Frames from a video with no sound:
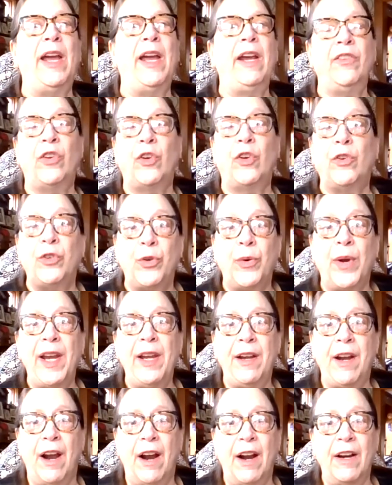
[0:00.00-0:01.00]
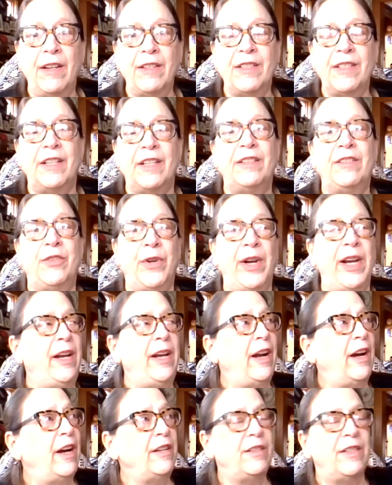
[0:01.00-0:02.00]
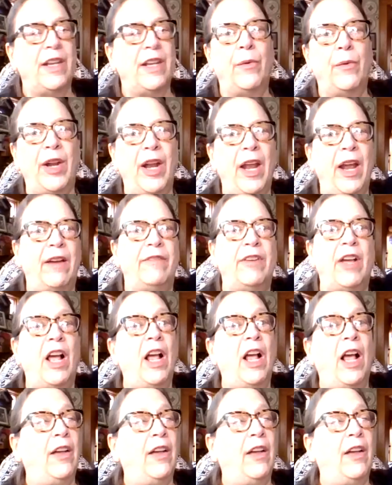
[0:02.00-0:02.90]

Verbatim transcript: wagons or train cars, they had train cars, they would have